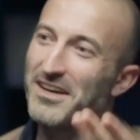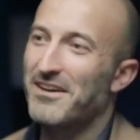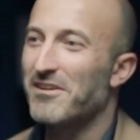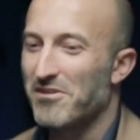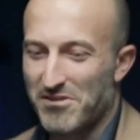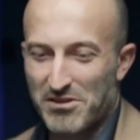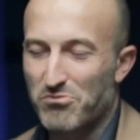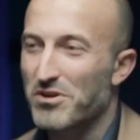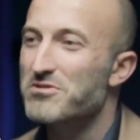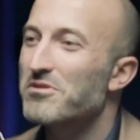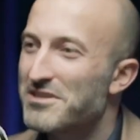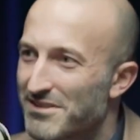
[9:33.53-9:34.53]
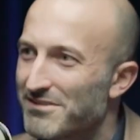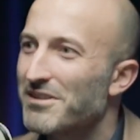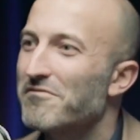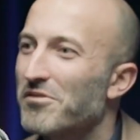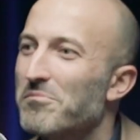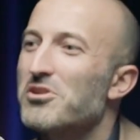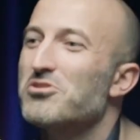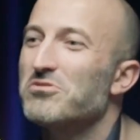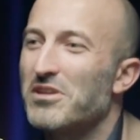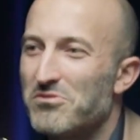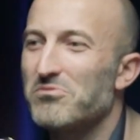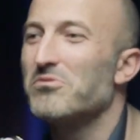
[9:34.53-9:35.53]
it was a recent information
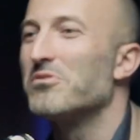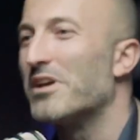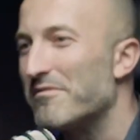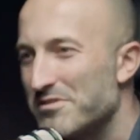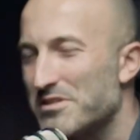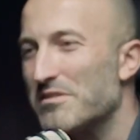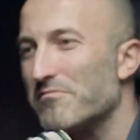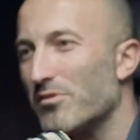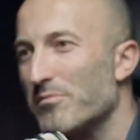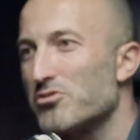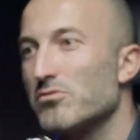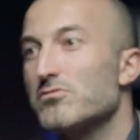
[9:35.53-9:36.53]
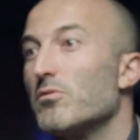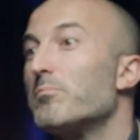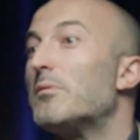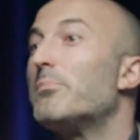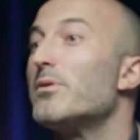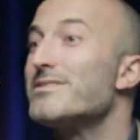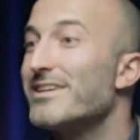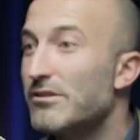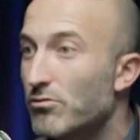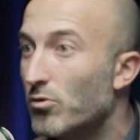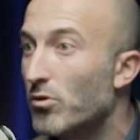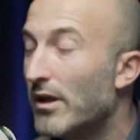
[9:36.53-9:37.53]
and you don't have this information. So people, they
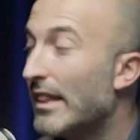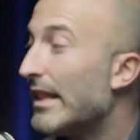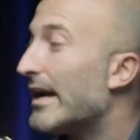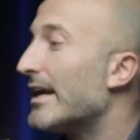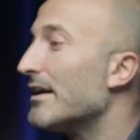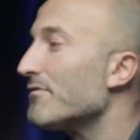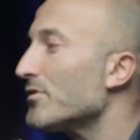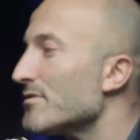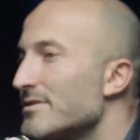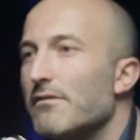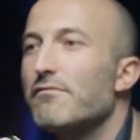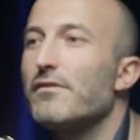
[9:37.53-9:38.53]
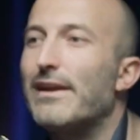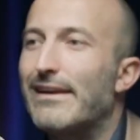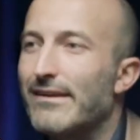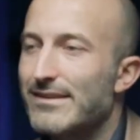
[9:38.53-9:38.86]
know. And after they feel